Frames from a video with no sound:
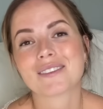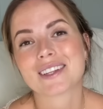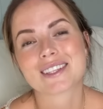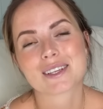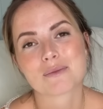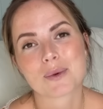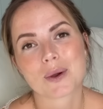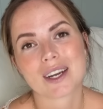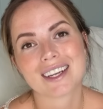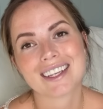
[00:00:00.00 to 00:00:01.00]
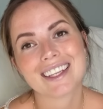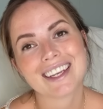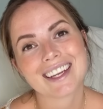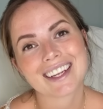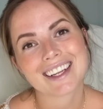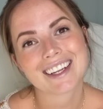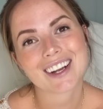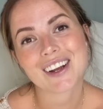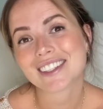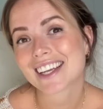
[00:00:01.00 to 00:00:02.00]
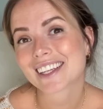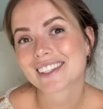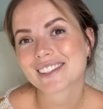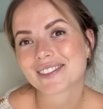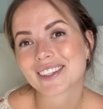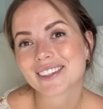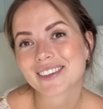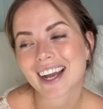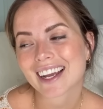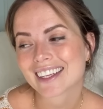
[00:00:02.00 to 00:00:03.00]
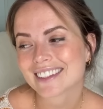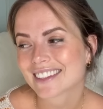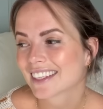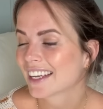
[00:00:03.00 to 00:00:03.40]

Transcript: with some more knitting content for you guys.